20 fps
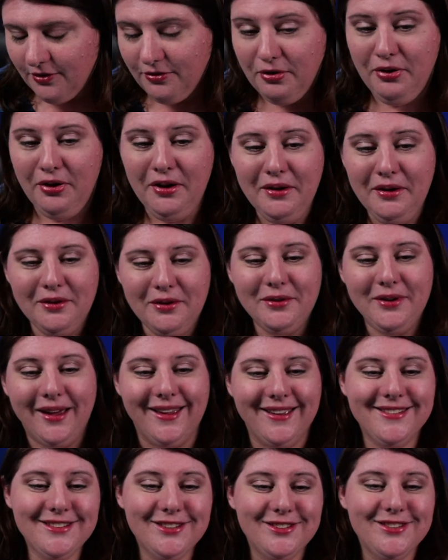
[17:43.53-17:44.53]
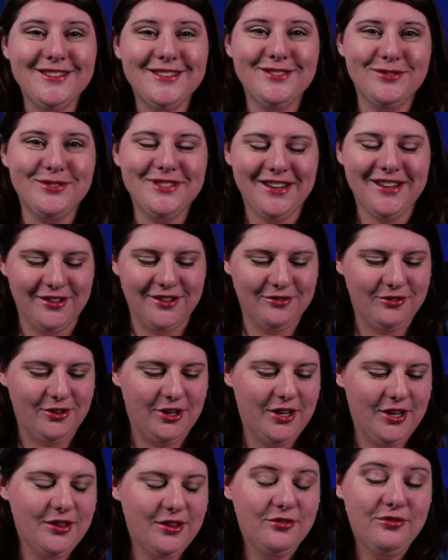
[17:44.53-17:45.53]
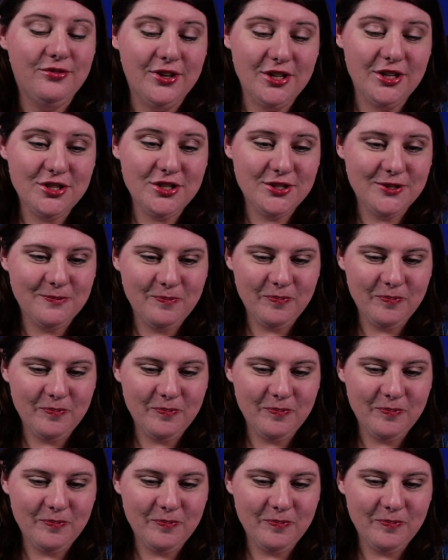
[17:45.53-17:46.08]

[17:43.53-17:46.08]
Okay, so this one's kind of funny. The fish